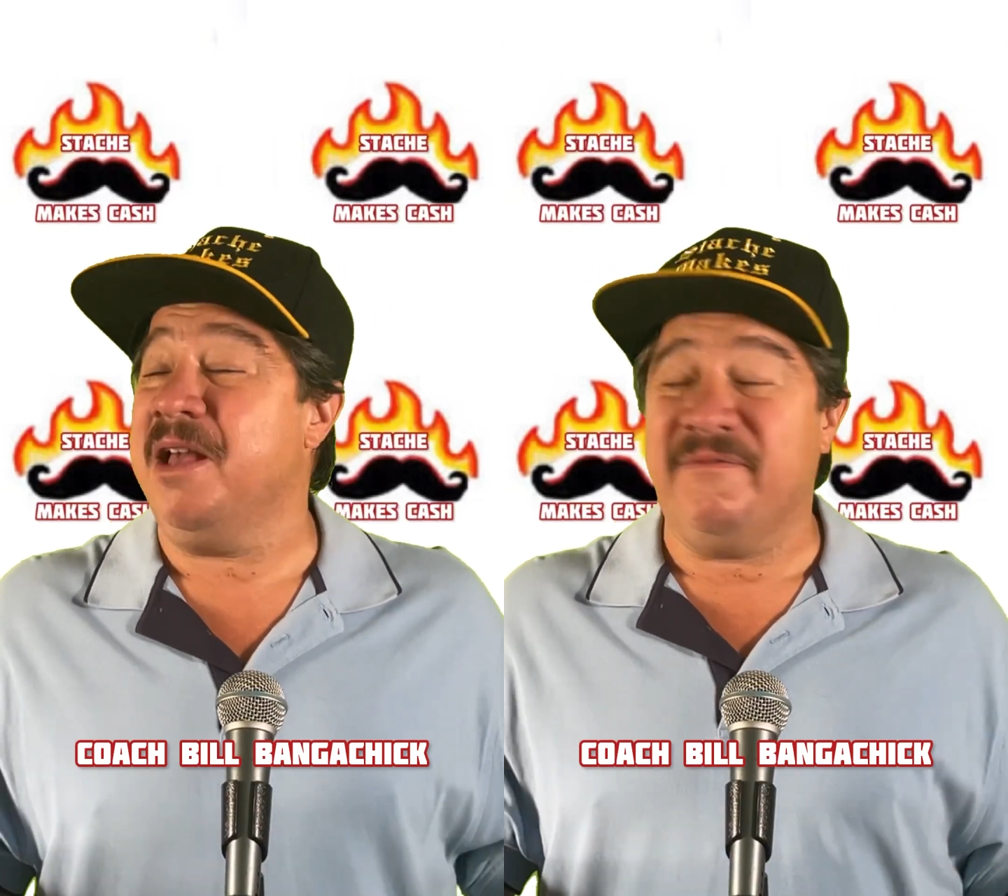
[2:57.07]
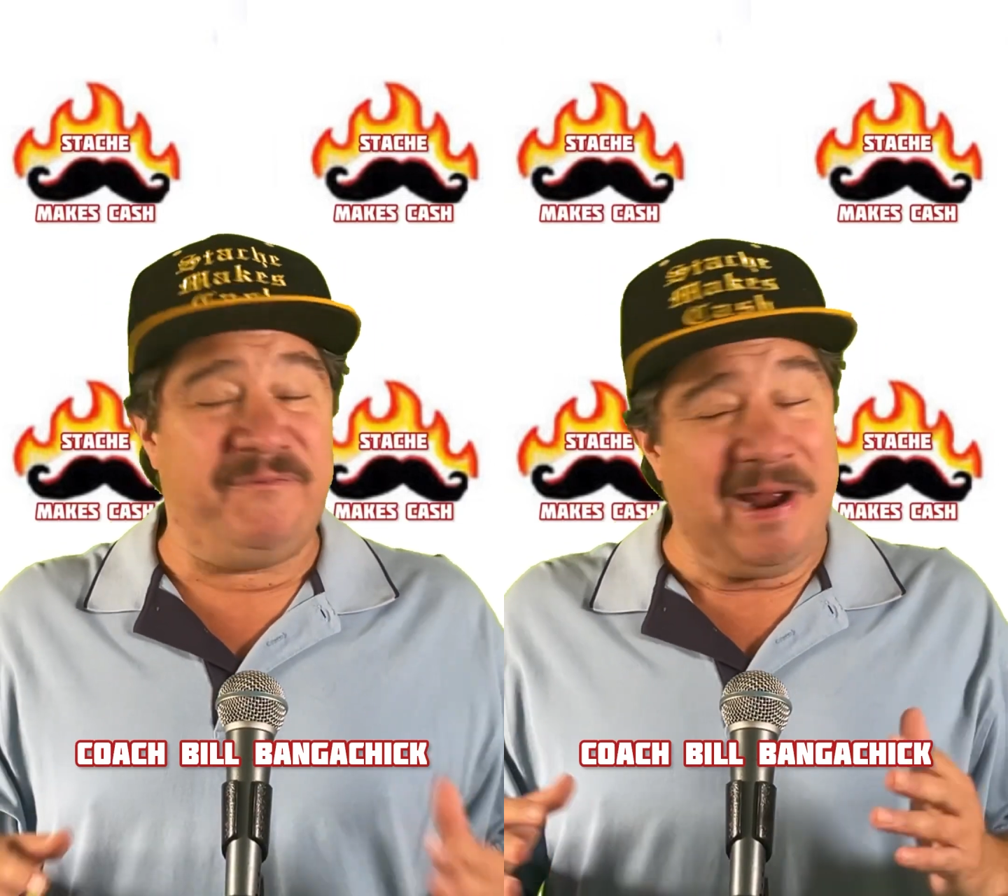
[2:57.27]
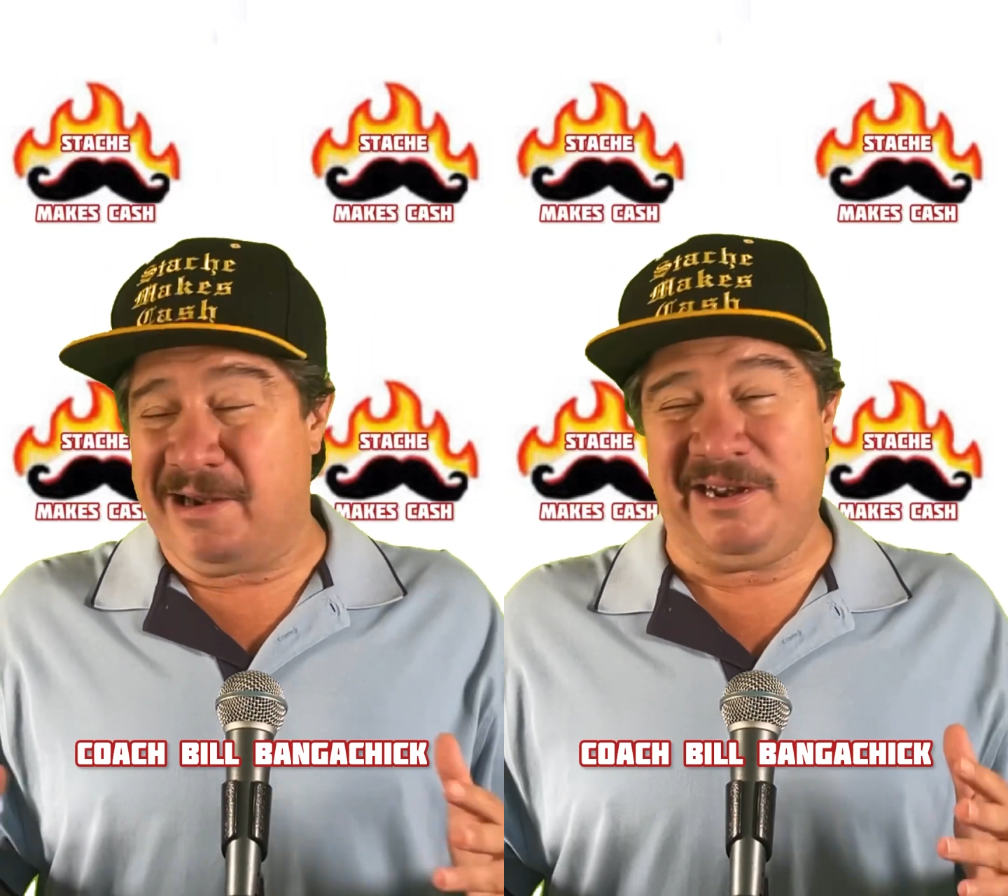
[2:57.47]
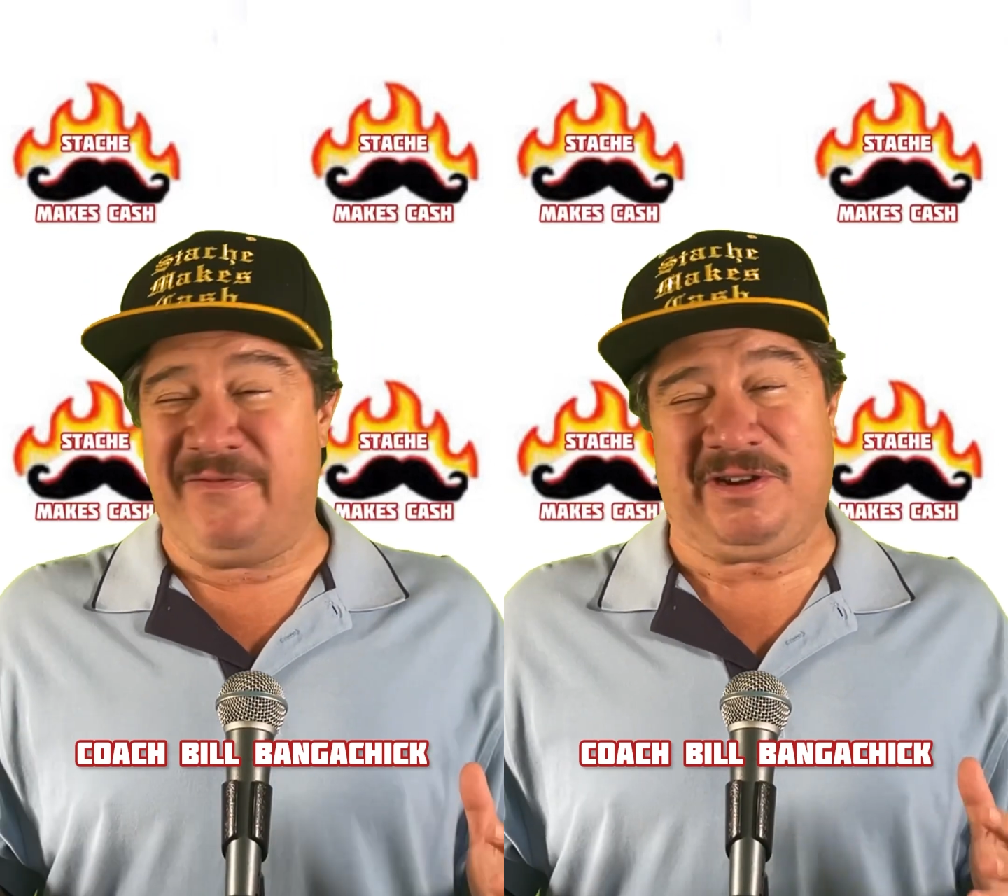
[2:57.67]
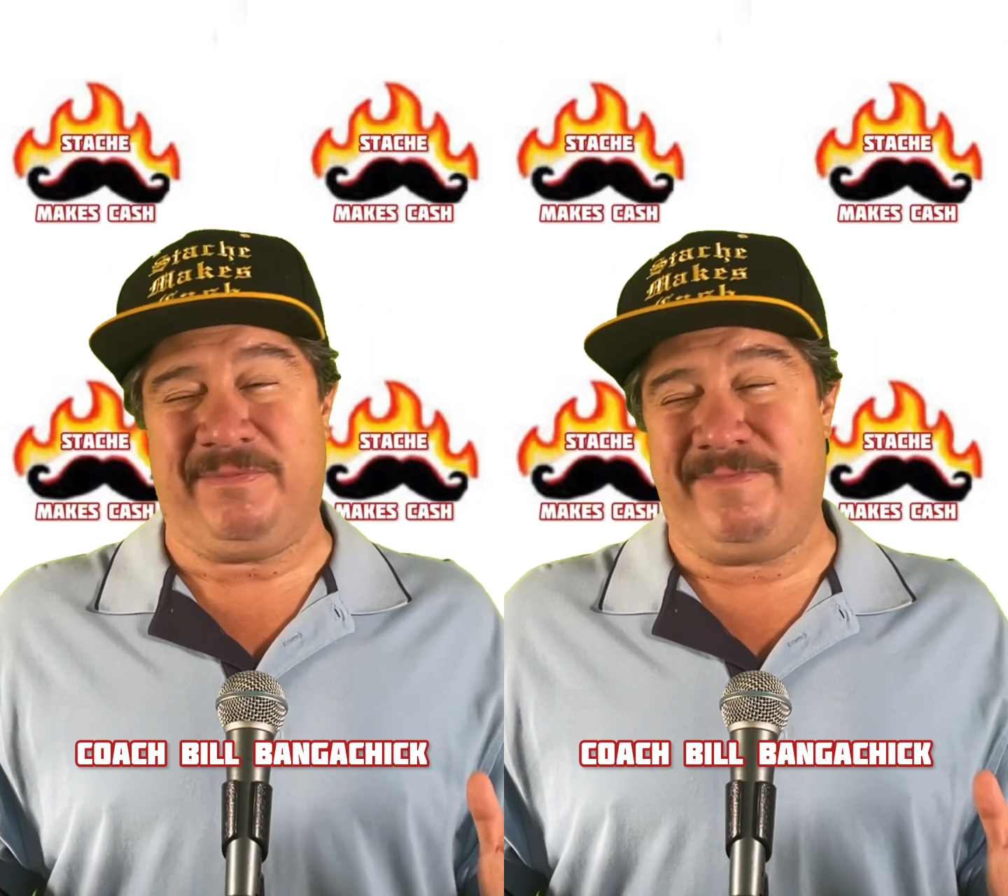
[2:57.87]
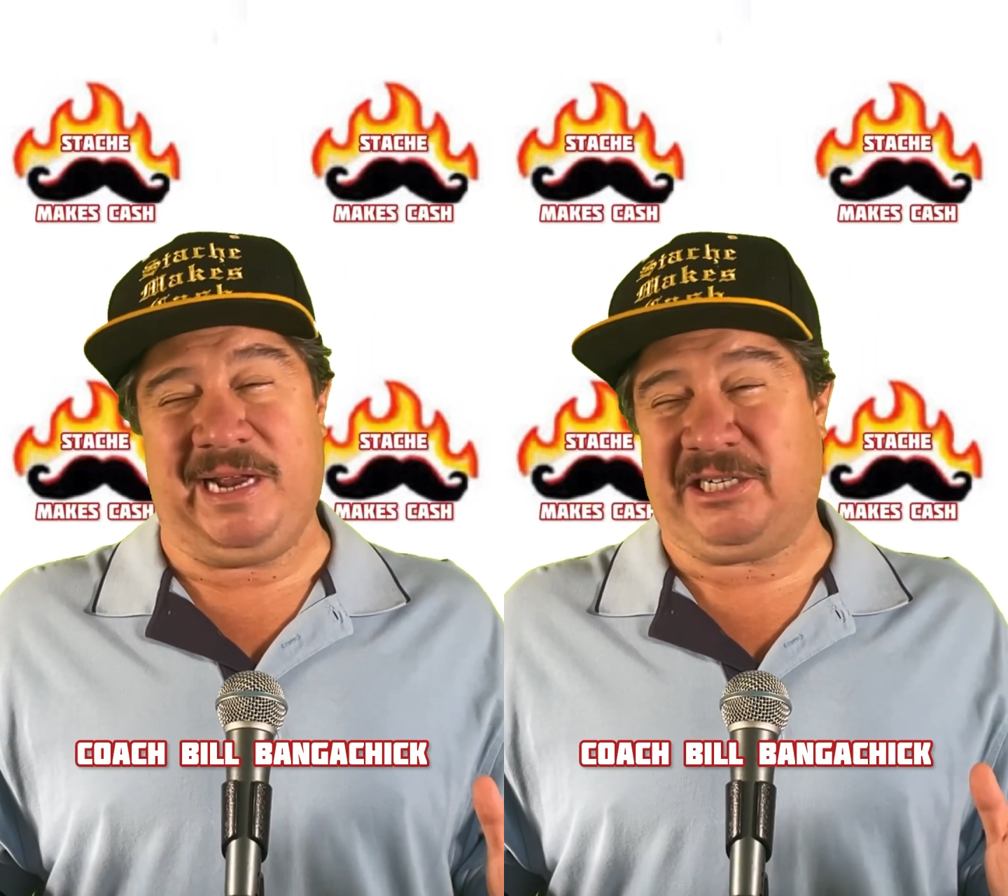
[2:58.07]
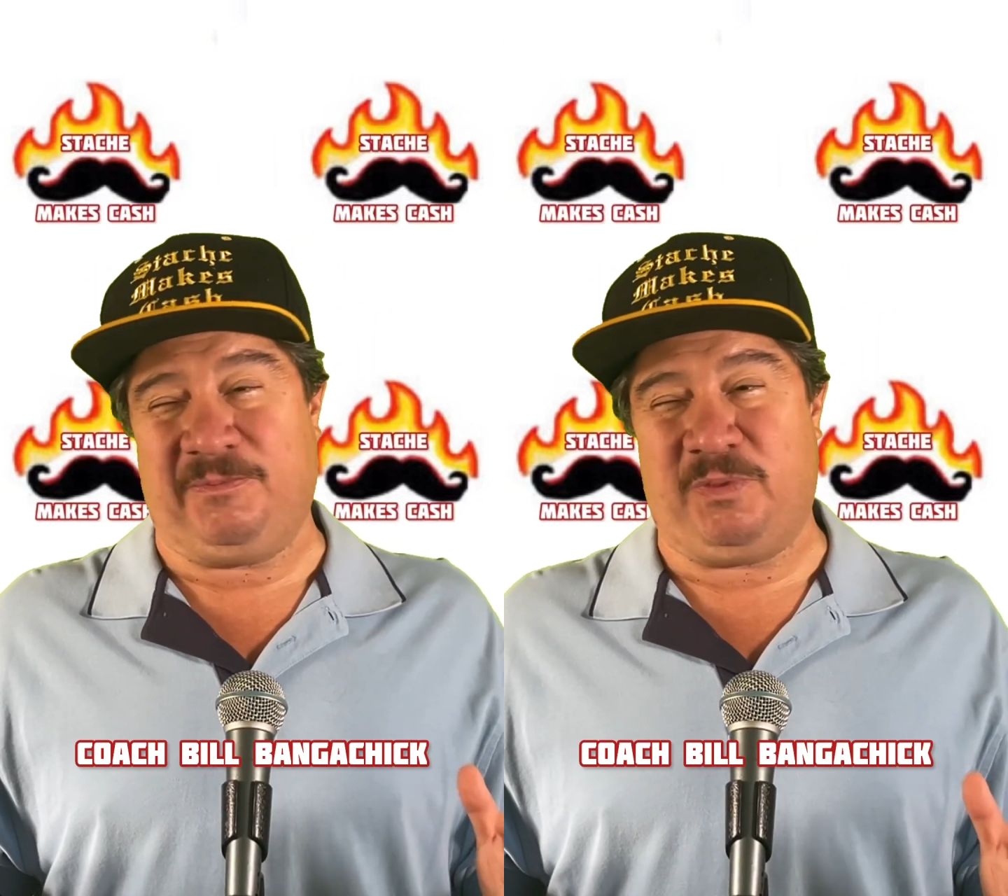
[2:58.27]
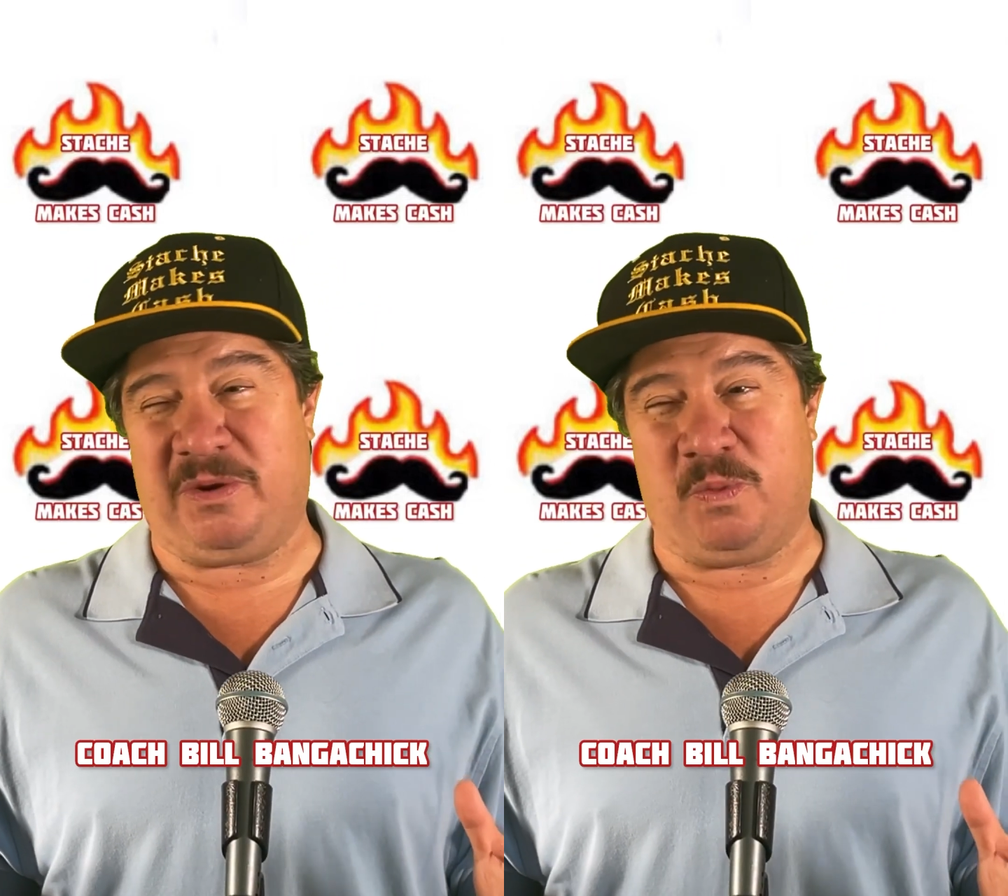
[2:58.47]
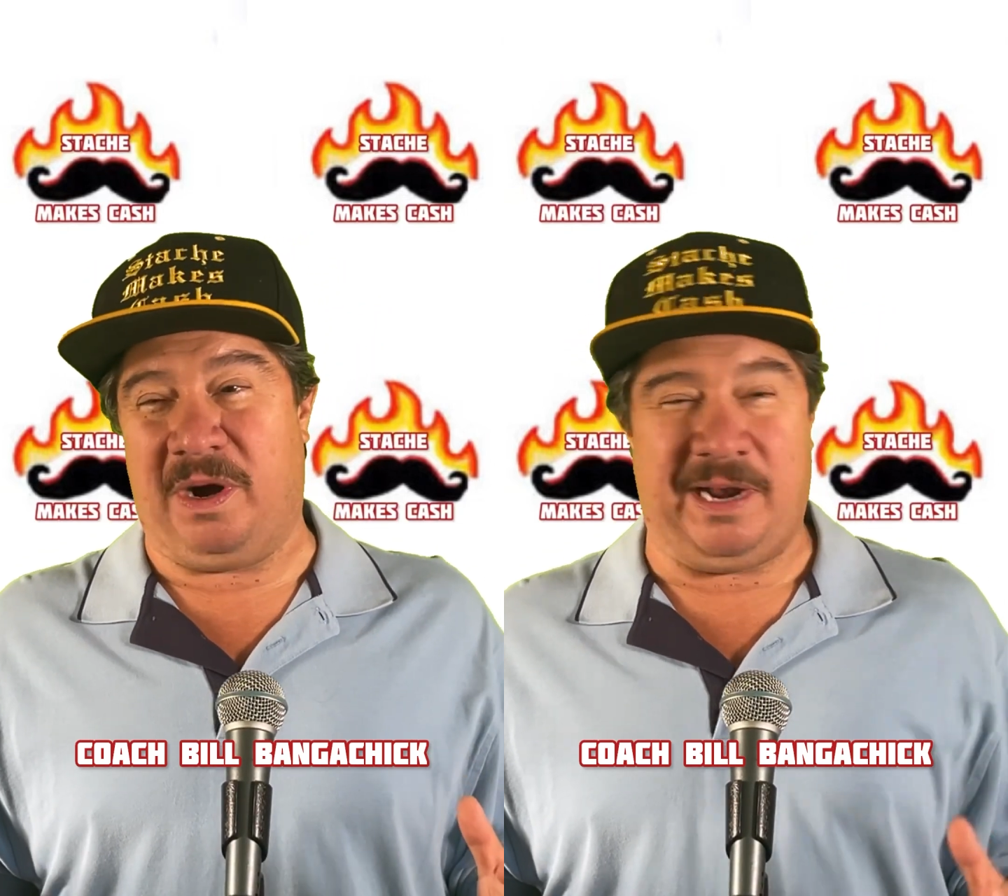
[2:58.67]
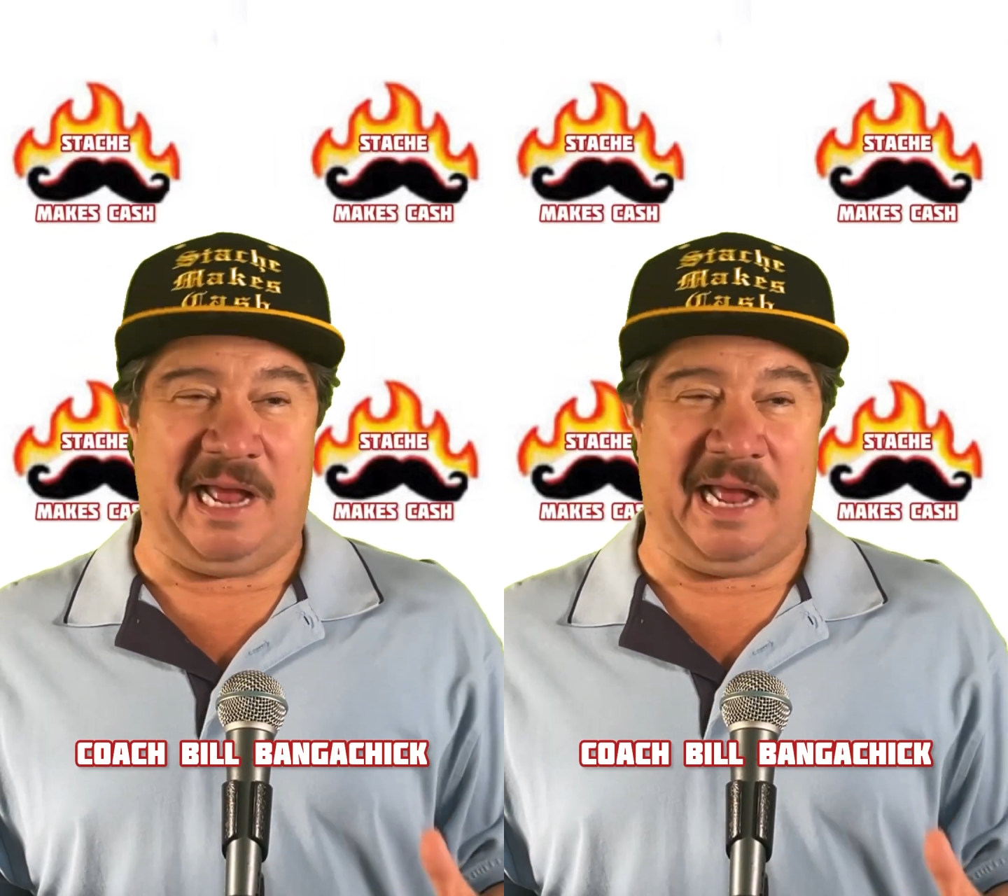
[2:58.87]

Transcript: very difficult matchup week one.